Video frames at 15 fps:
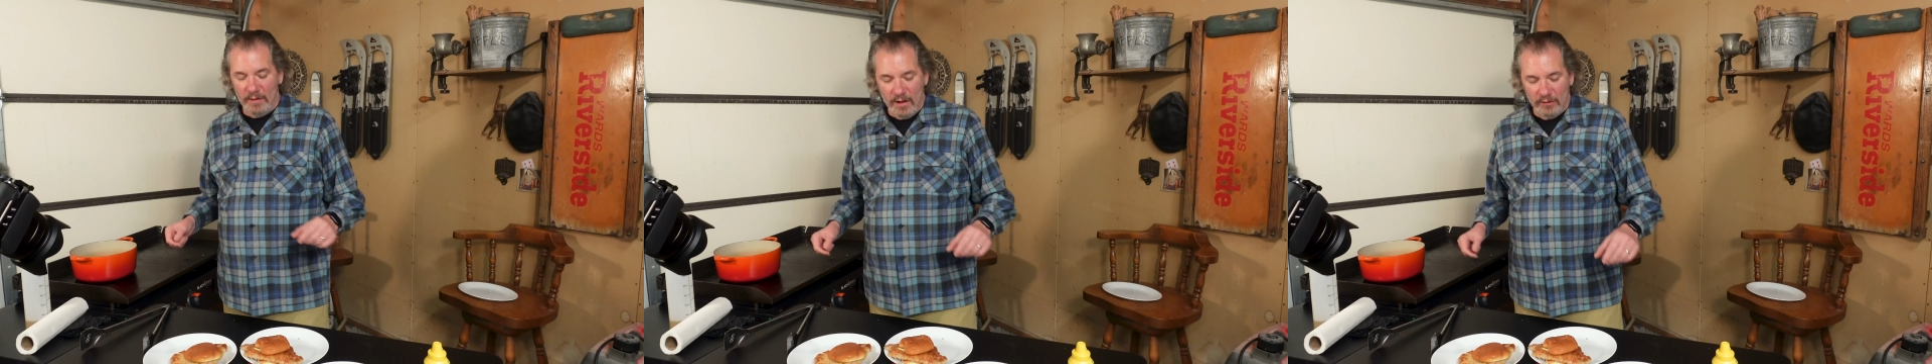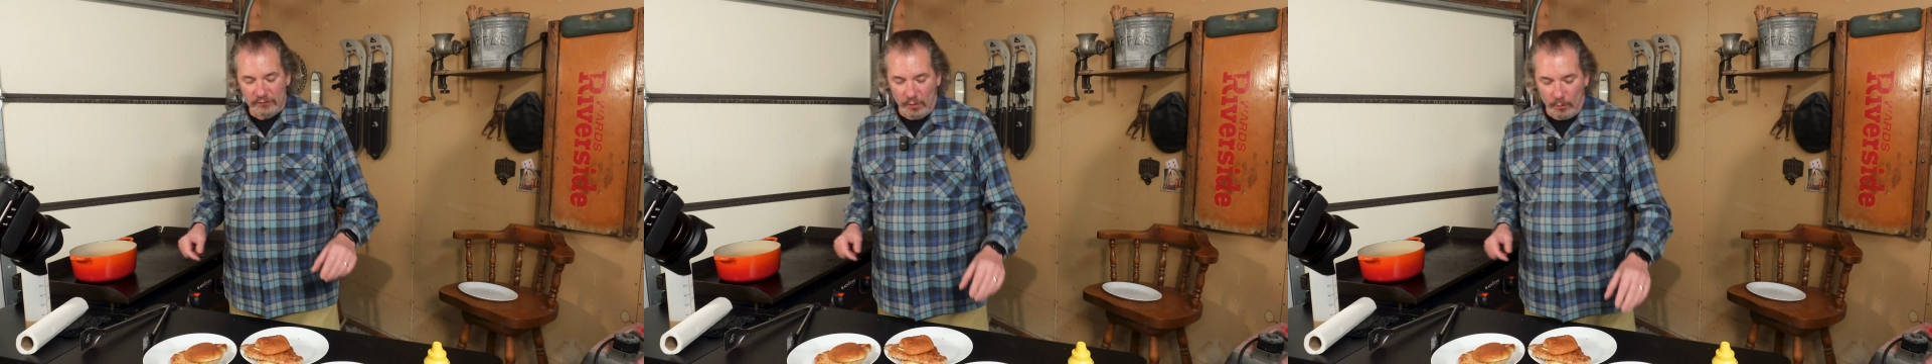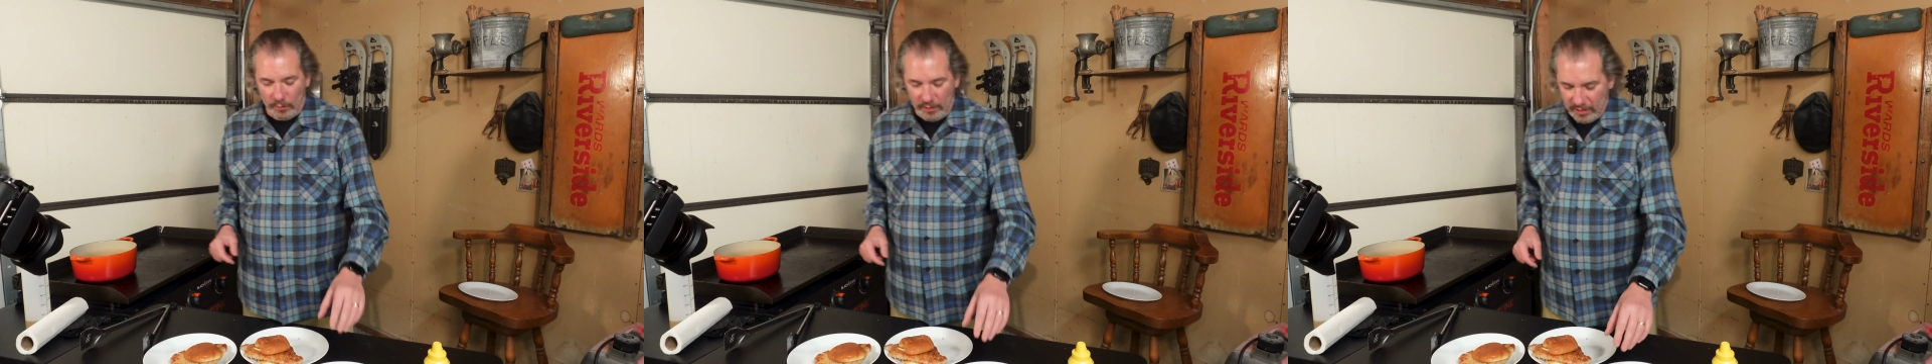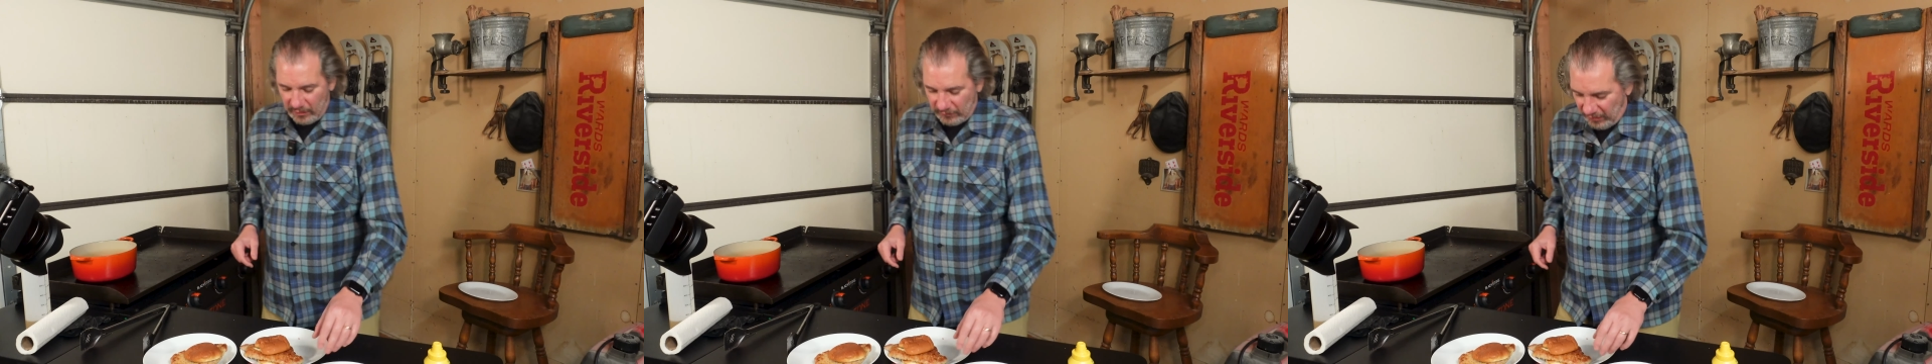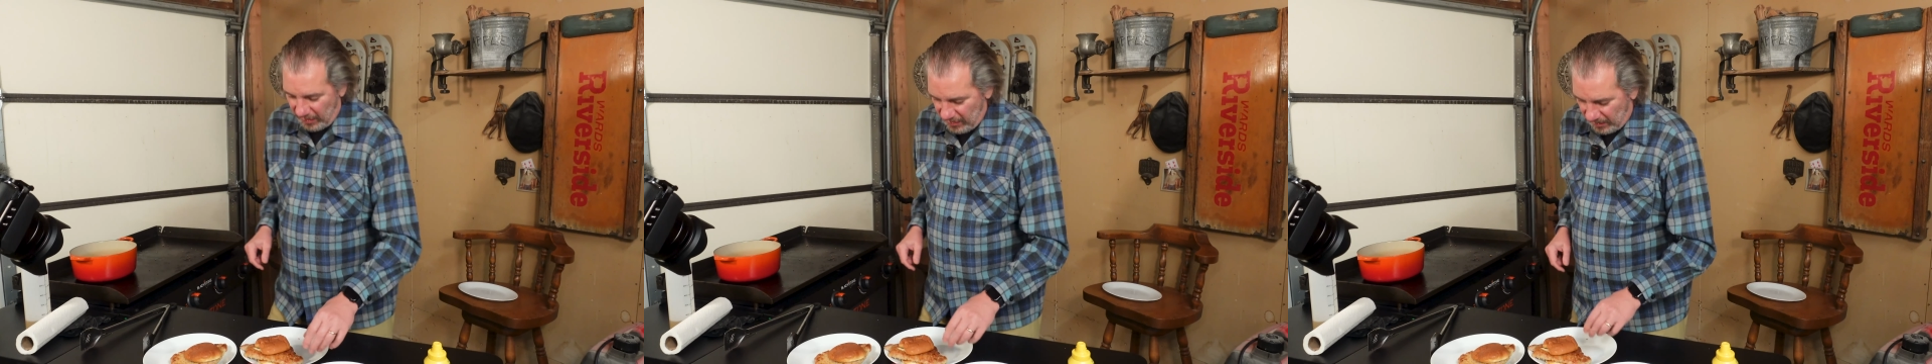So we're gonna
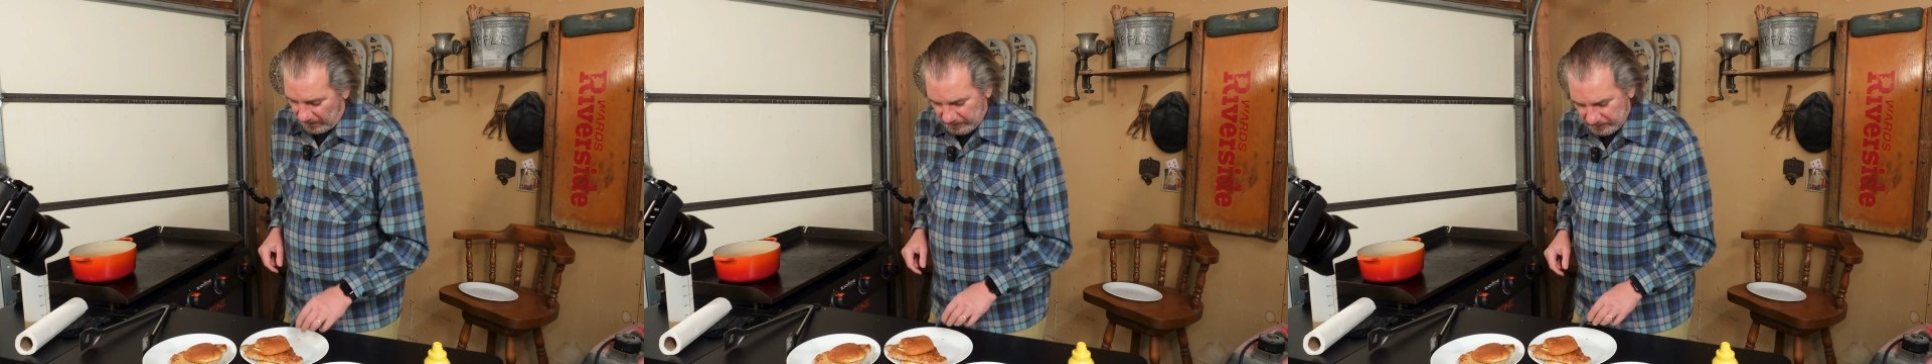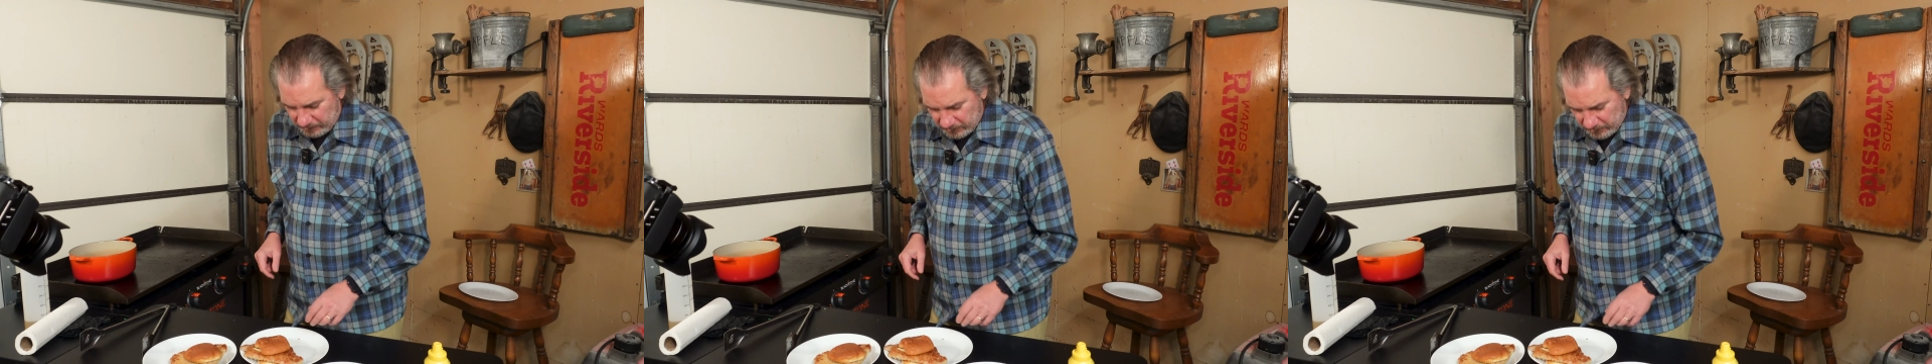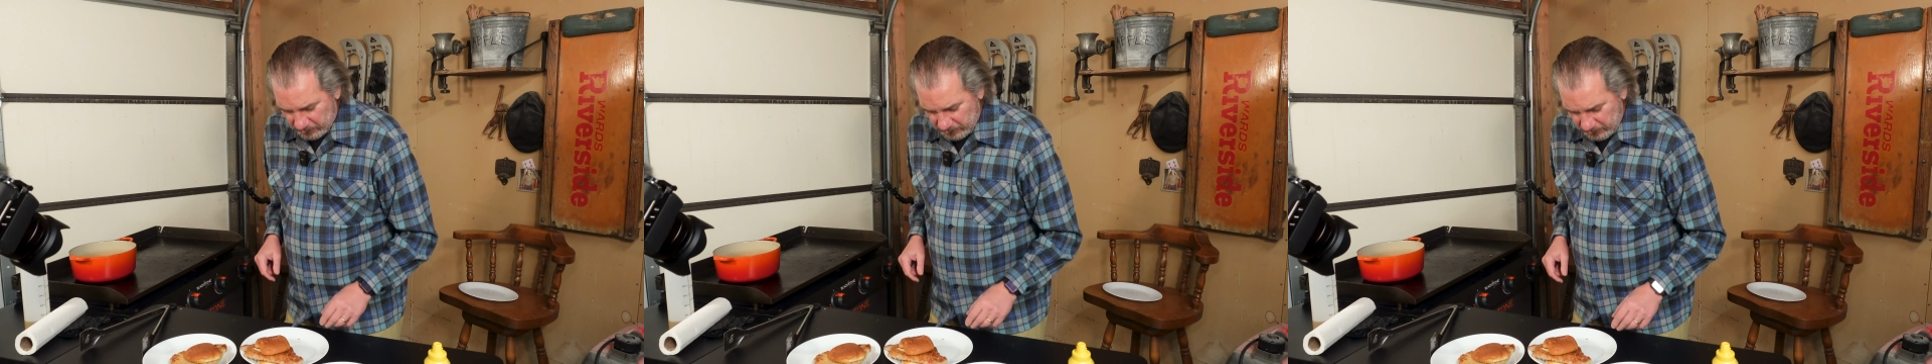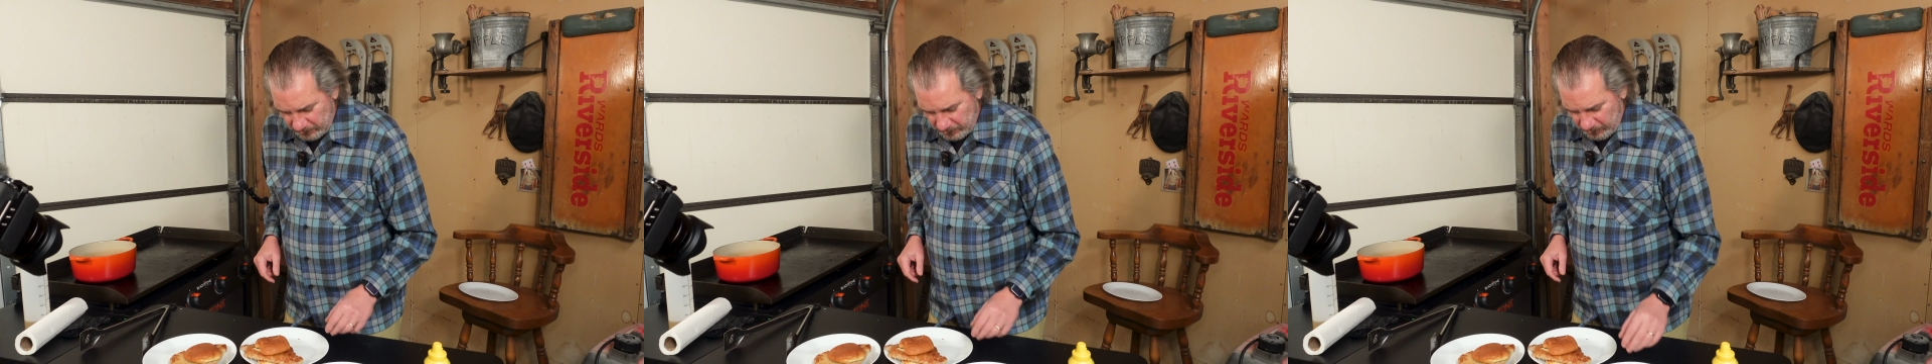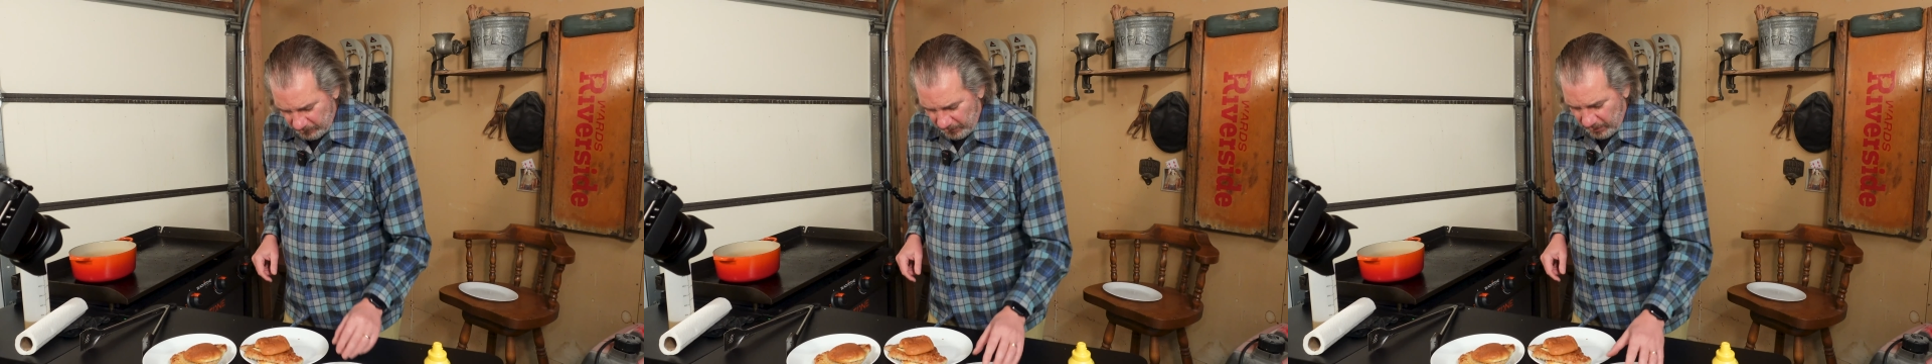take
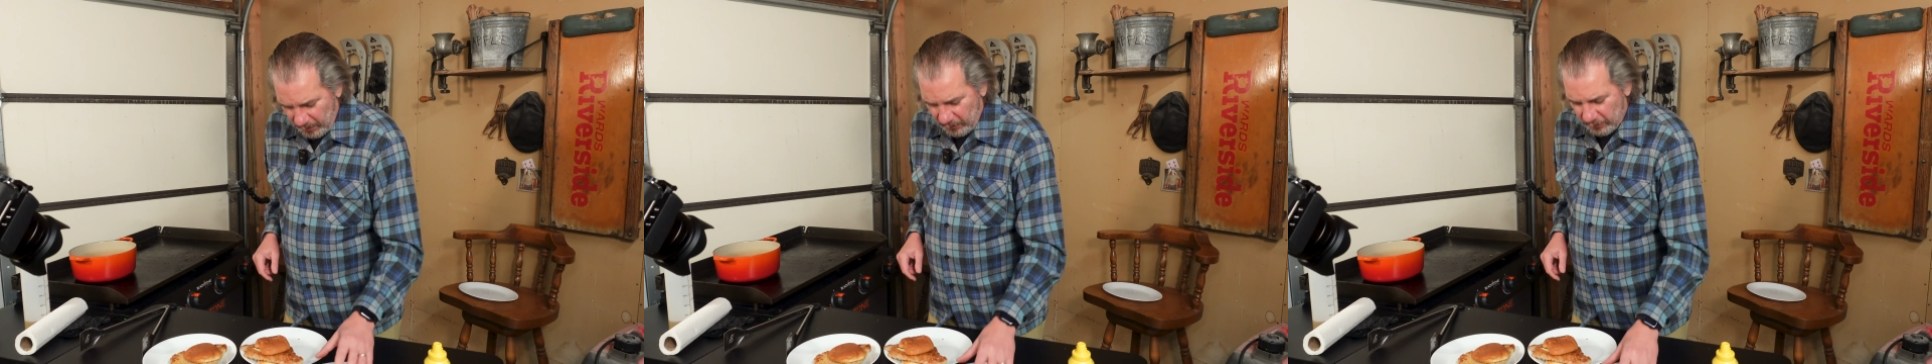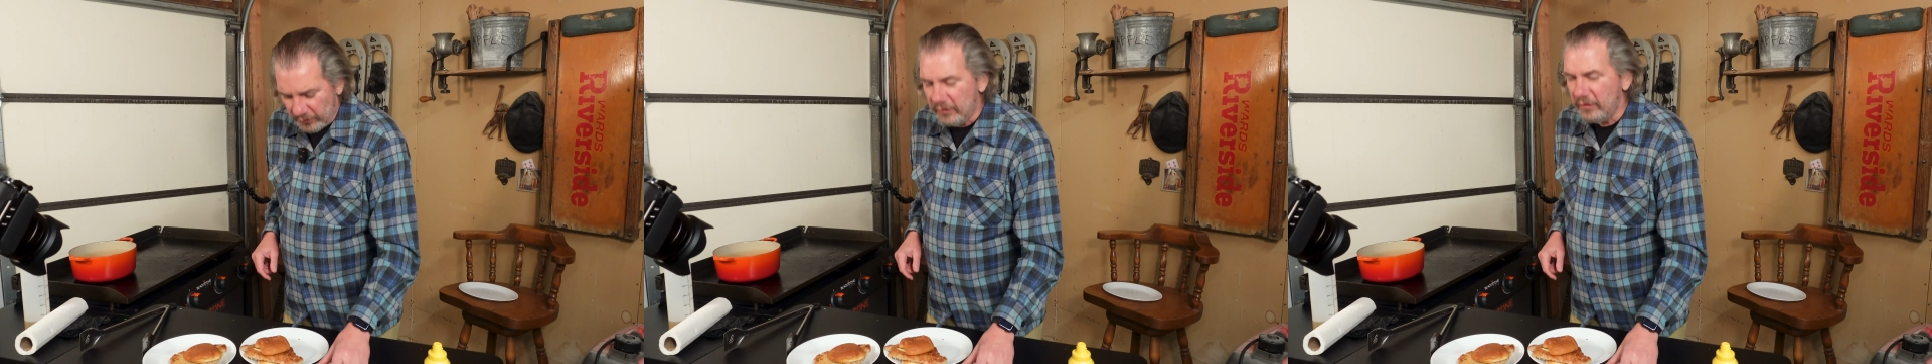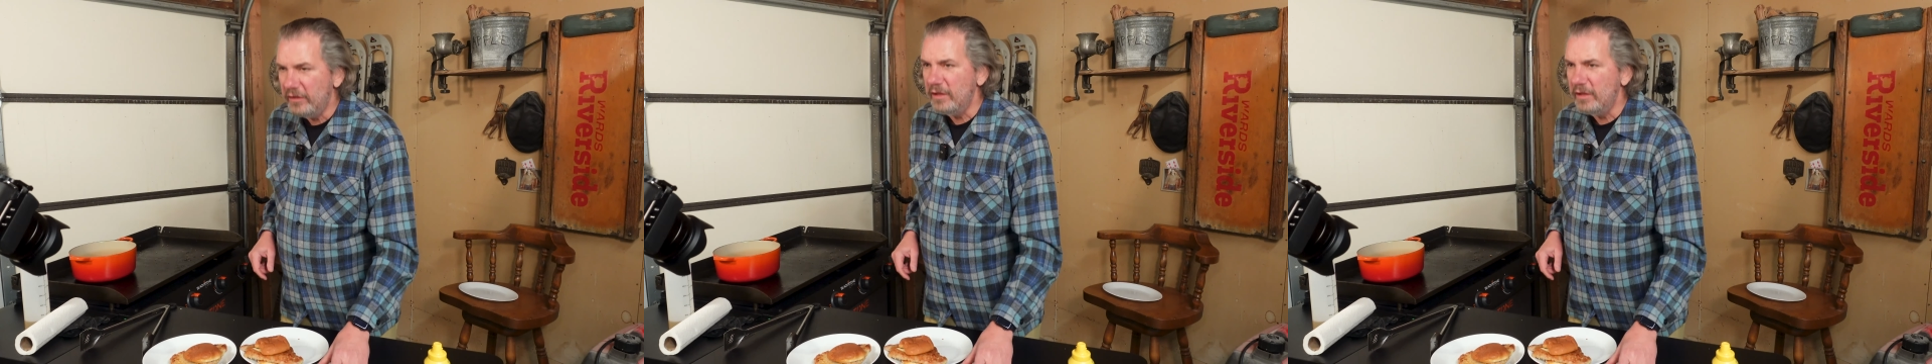the